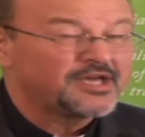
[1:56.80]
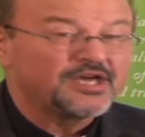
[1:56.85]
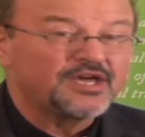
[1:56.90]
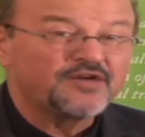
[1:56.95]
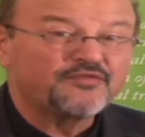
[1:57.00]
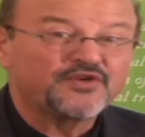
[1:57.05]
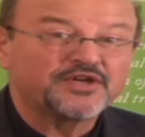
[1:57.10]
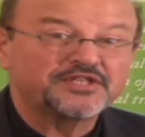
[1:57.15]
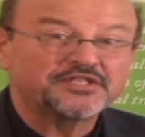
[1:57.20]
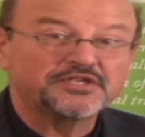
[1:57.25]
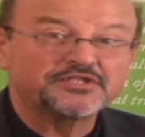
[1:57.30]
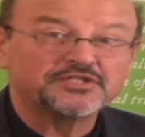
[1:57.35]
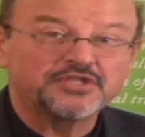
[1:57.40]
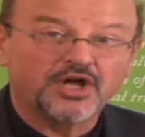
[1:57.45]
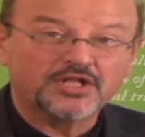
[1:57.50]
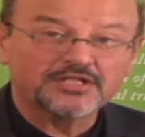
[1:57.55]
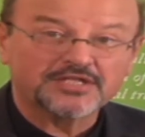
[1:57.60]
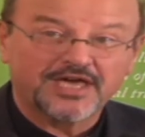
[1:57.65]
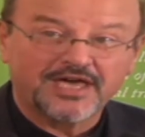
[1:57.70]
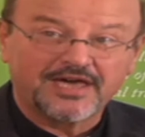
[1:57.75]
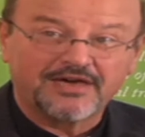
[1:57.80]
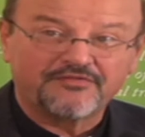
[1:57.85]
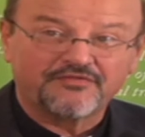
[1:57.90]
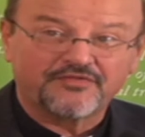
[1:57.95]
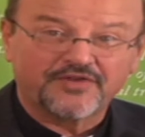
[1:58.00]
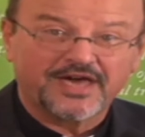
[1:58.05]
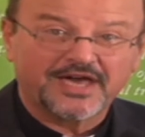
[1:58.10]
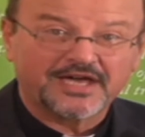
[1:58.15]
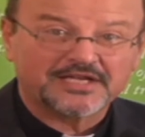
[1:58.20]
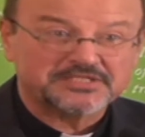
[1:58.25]
if he did not
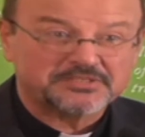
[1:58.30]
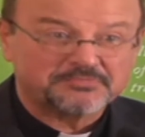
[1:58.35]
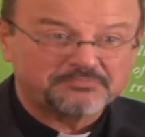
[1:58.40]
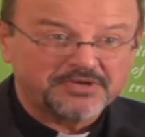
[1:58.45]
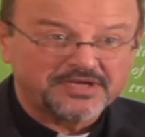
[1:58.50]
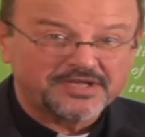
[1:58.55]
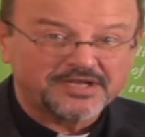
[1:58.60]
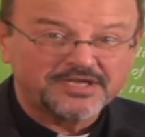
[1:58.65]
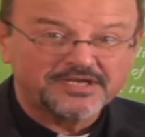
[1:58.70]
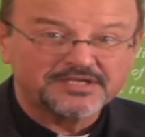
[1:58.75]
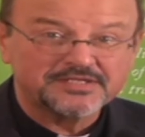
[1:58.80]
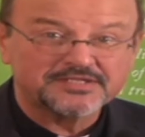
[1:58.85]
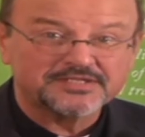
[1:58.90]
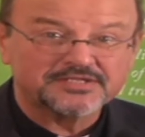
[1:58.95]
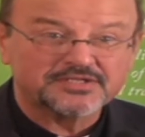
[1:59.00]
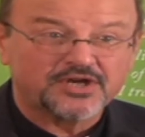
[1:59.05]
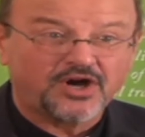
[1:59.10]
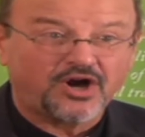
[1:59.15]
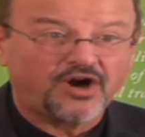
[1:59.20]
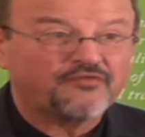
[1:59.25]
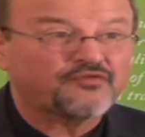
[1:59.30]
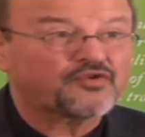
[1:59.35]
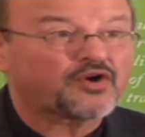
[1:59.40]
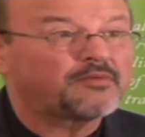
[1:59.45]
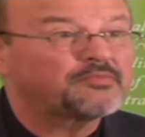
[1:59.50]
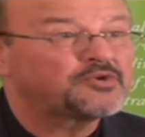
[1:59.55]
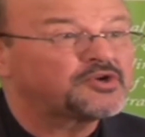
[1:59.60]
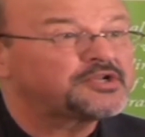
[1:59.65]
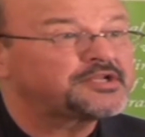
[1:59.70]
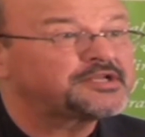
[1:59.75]
have experience of
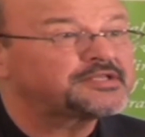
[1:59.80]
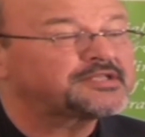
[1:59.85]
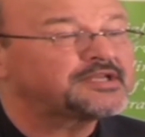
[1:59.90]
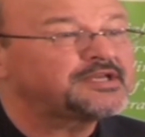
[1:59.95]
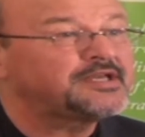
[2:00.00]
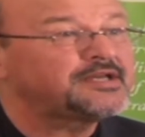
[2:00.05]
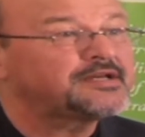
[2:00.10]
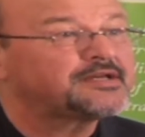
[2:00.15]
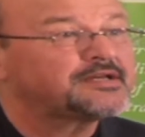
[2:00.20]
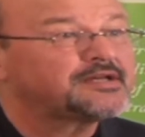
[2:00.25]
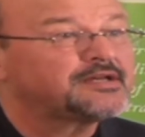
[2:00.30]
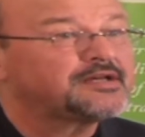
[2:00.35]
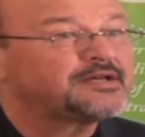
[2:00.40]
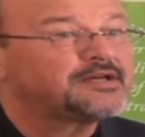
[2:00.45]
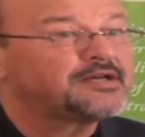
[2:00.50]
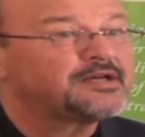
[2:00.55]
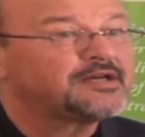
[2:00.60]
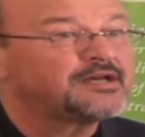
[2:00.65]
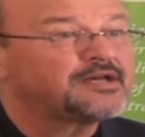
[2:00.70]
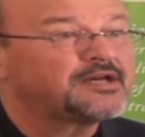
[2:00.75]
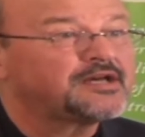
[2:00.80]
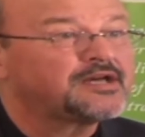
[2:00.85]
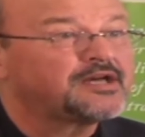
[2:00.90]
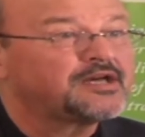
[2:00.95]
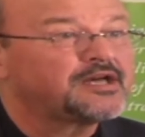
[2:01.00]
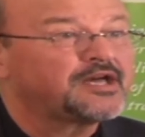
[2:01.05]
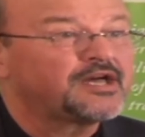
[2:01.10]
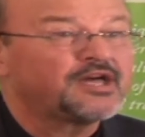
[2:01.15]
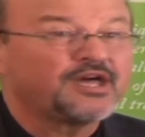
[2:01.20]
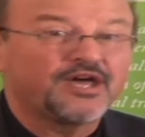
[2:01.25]
community,
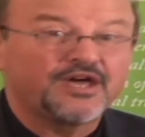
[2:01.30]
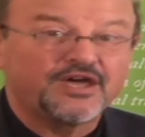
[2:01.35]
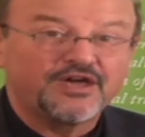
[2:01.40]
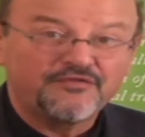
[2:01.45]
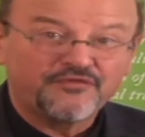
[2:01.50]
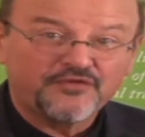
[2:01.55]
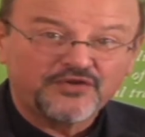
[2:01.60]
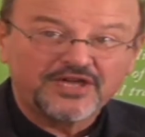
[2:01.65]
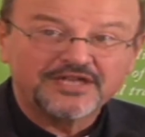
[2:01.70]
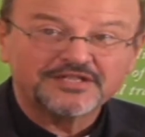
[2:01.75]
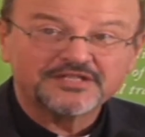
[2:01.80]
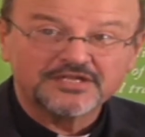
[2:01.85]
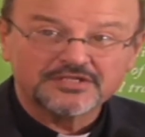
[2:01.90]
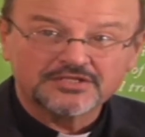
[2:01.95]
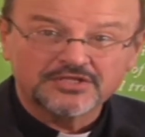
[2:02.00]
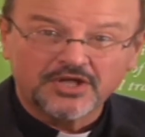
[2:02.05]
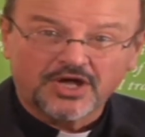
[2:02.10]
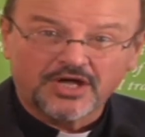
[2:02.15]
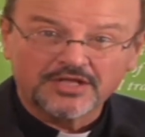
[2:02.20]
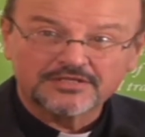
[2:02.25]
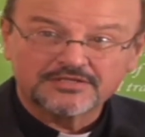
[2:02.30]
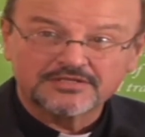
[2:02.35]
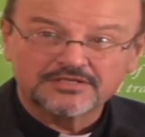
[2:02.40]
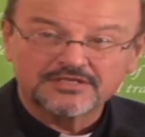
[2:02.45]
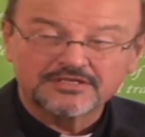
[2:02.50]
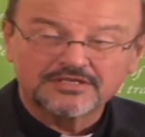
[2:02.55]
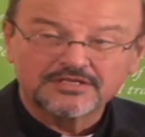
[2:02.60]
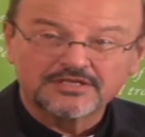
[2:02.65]
if he did not